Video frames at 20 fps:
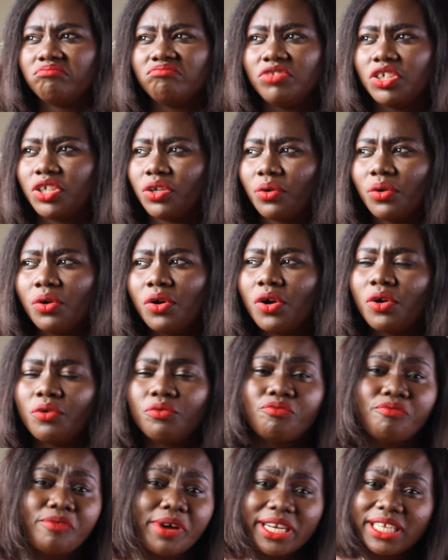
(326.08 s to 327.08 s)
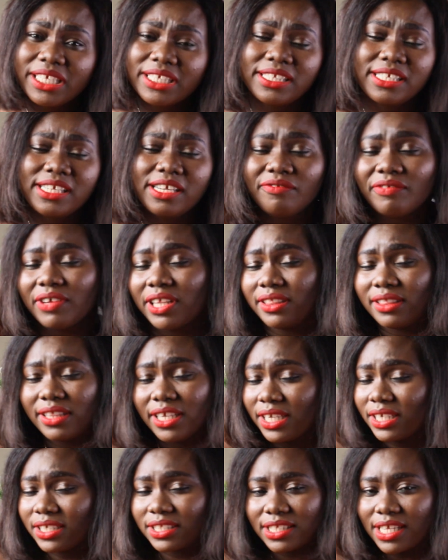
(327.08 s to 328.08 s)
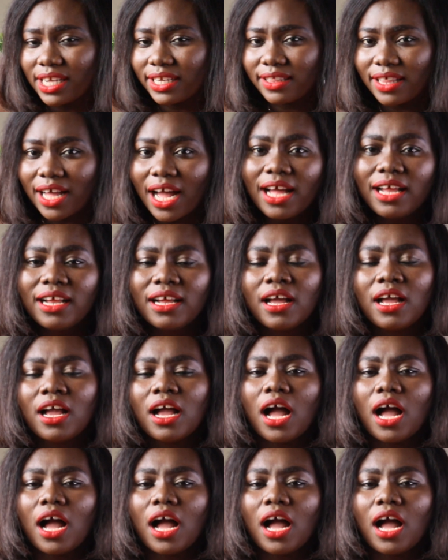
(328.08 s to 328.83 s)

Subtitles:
you know, relative and things like that.